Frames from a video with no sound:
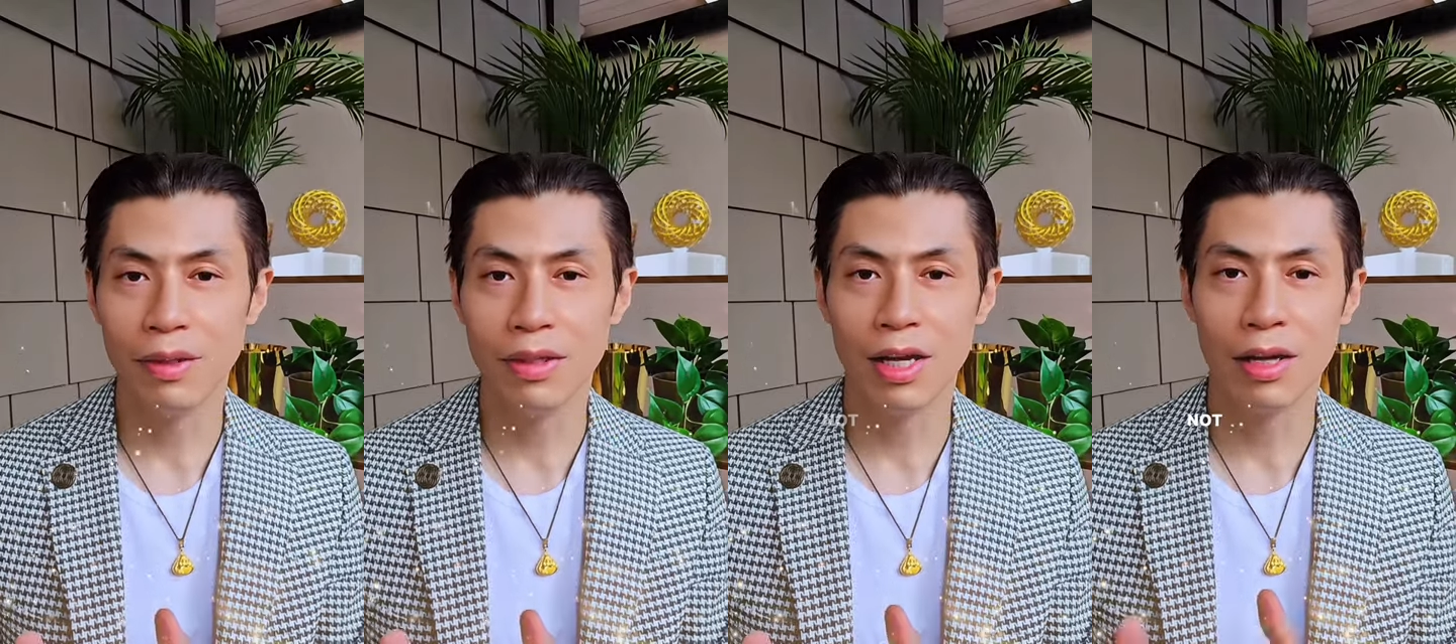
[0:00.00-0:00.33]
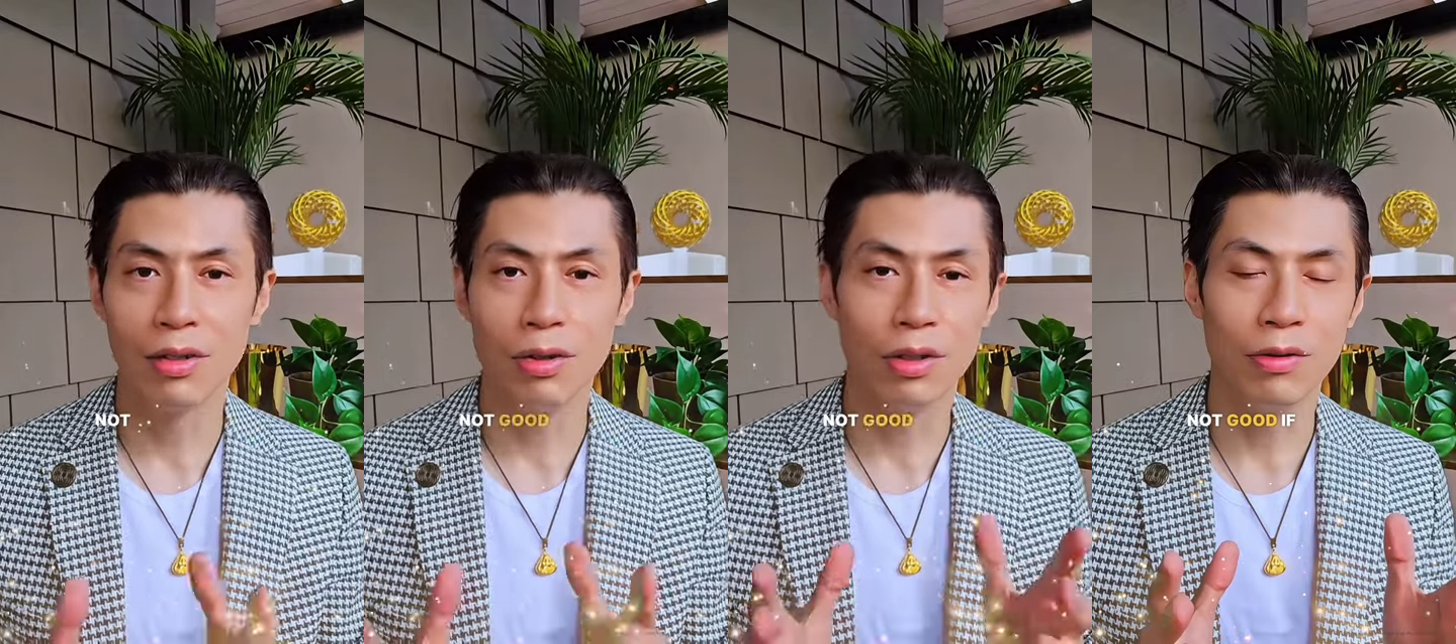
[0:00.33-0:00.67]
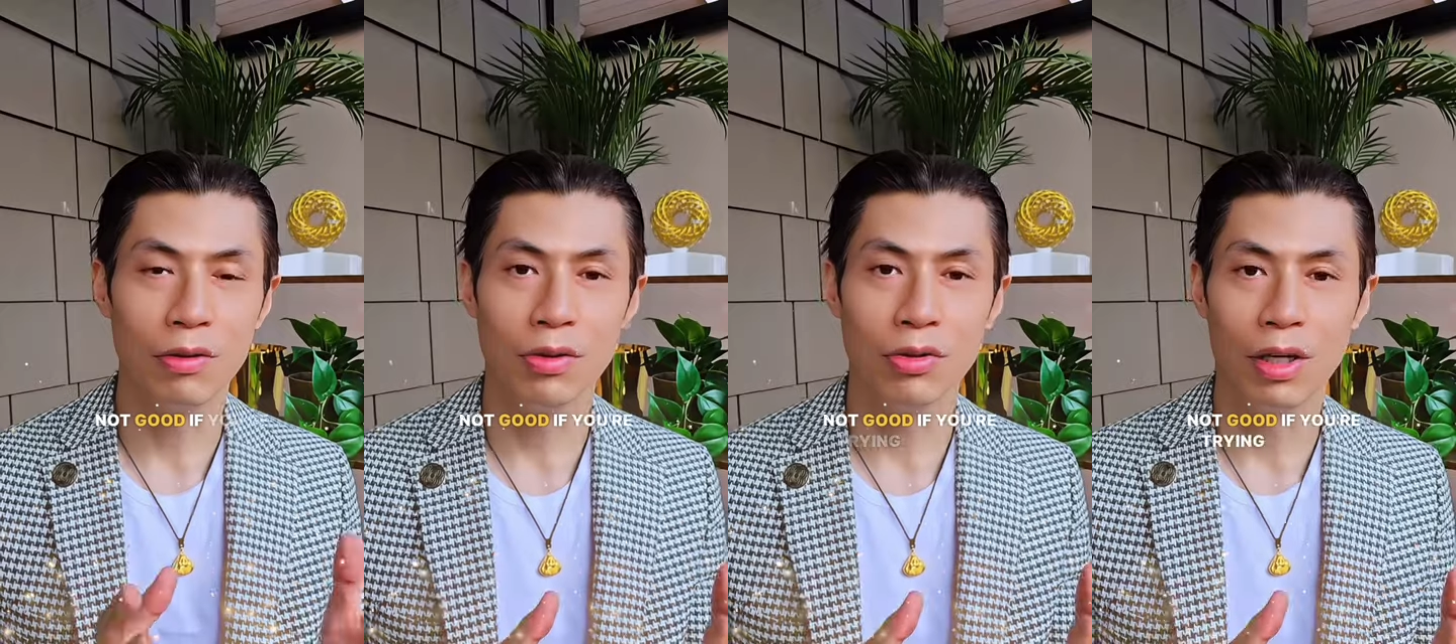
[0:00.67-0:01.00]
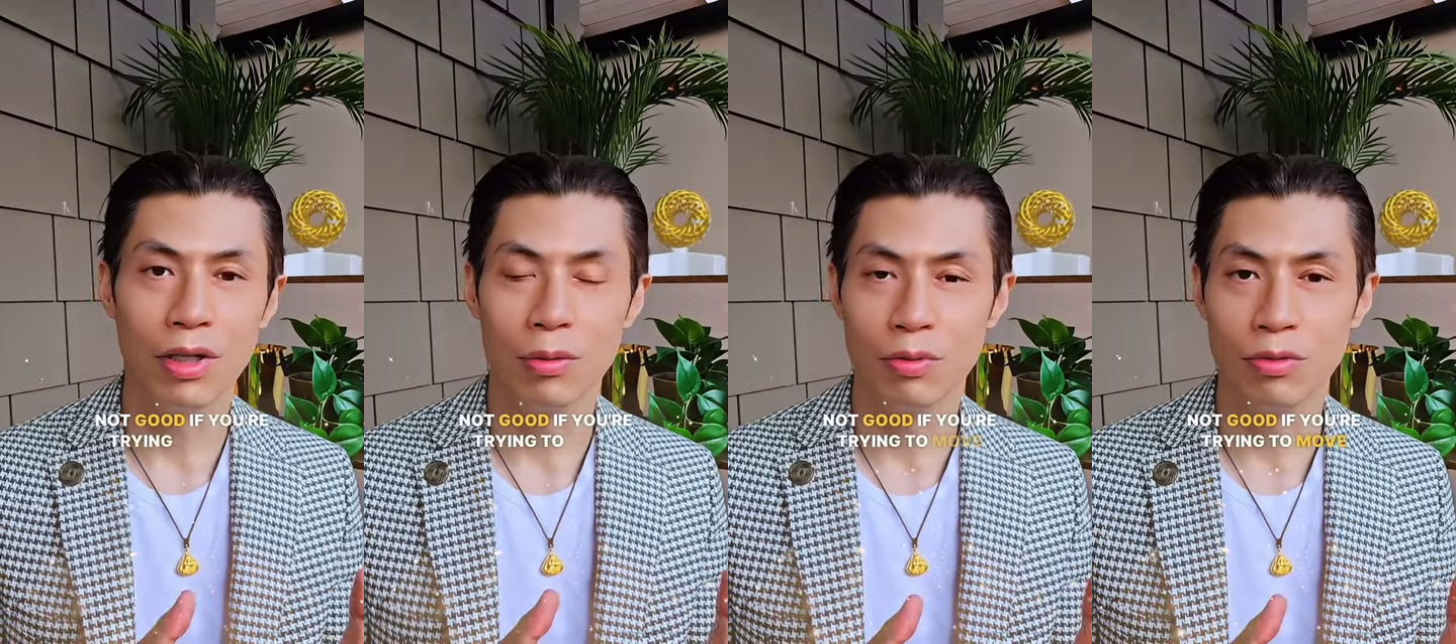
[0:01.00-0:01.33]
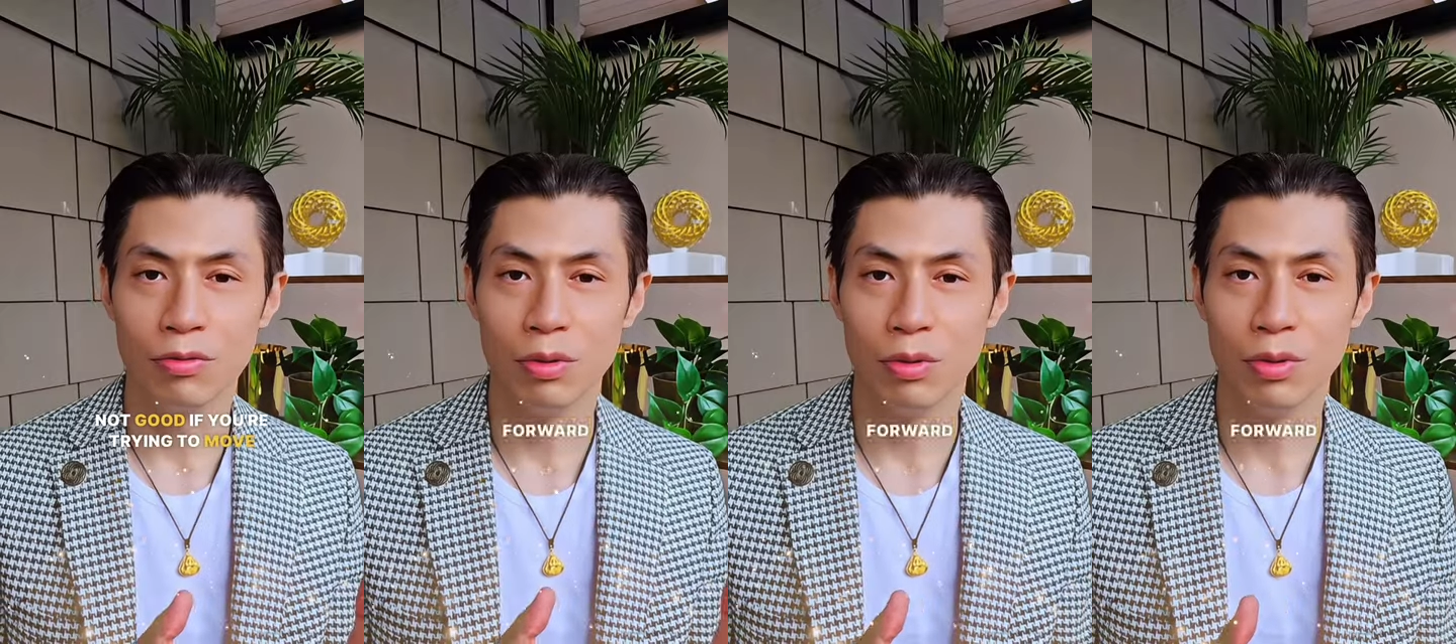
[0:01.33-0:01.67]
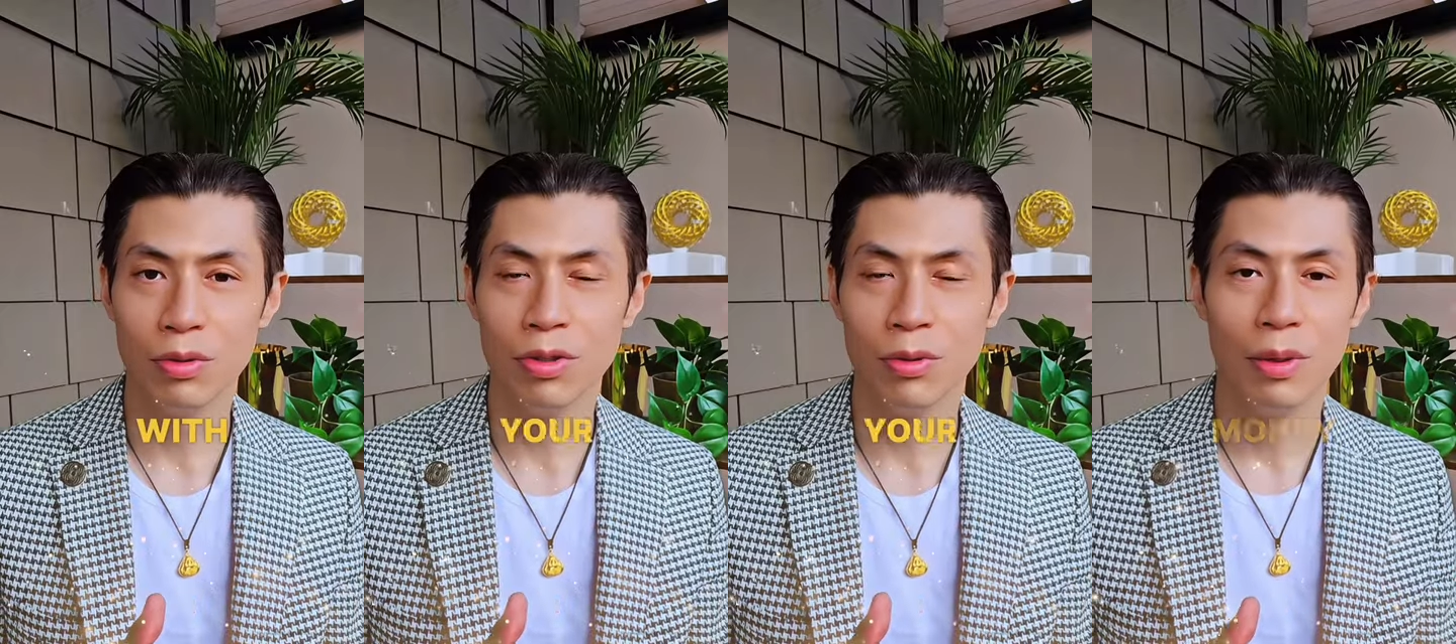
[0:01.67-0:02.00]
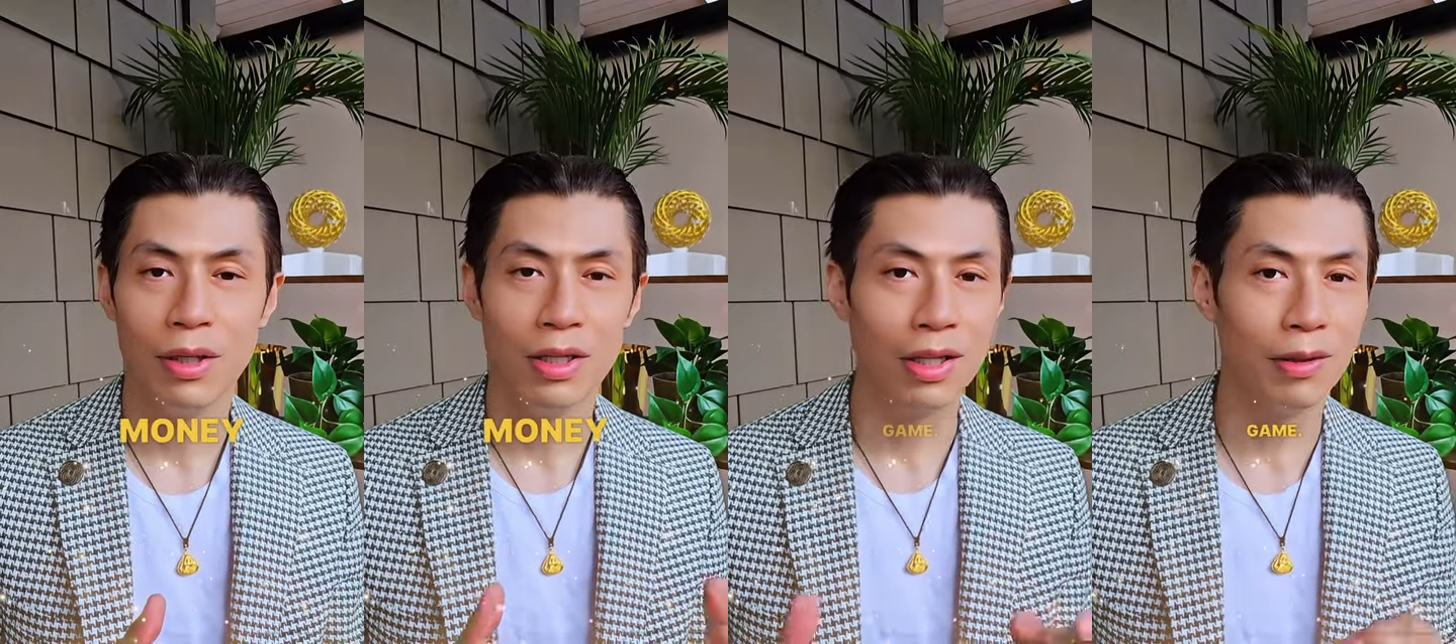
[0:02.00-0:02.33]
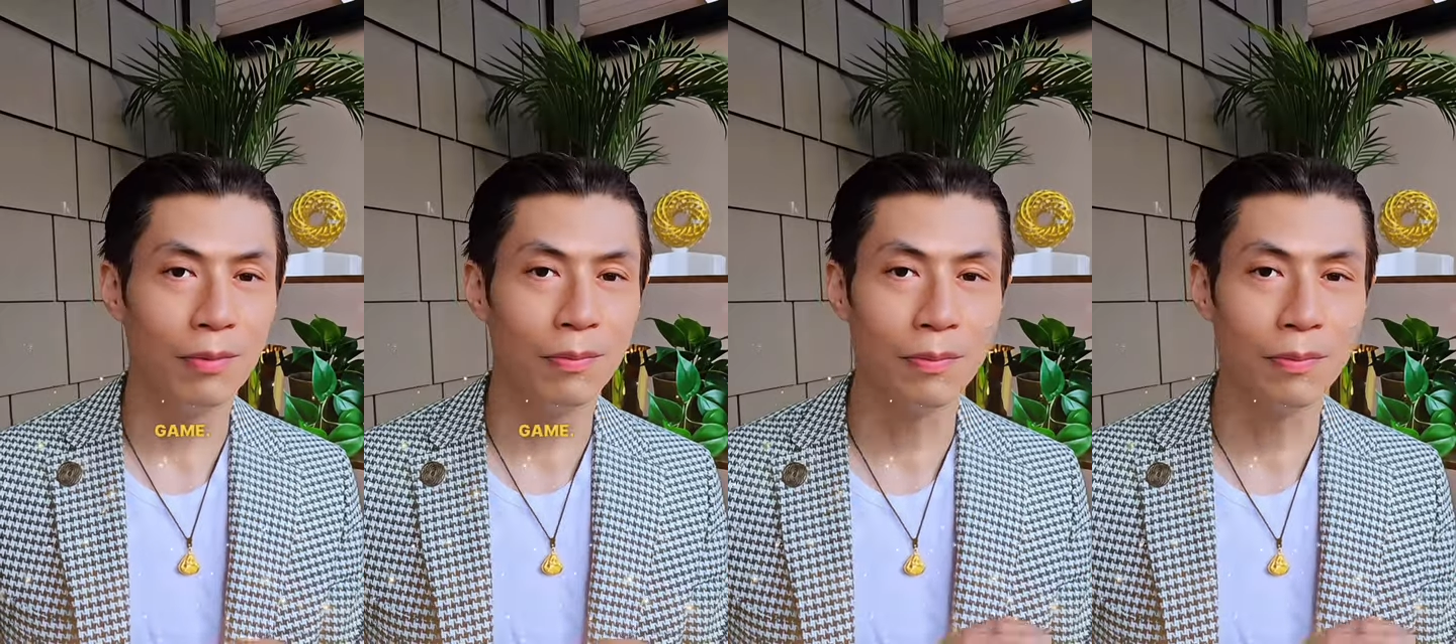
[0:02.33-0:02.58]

Not good if you're trying to move forward with your money game.